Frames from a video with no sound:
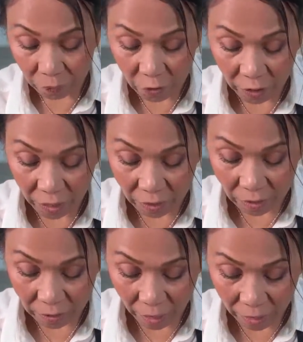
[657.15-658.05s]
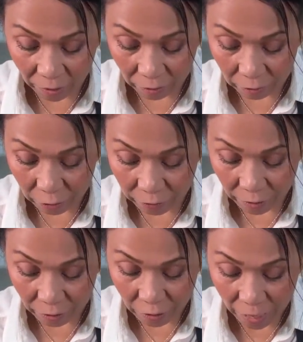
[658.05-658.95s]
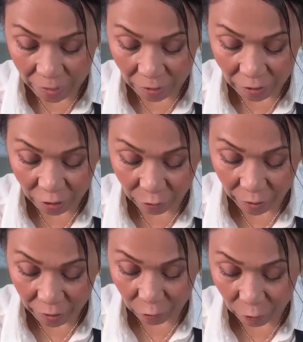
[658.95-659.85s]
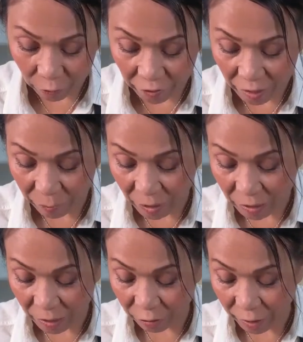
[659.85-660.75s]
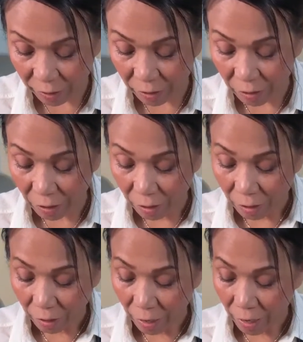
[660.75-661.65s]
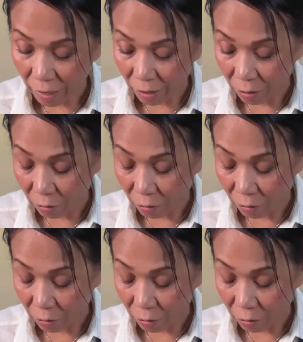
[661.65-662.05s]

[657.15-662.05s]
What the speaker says: to get this cake during the Chinese New Year or Vietnamese New Year, and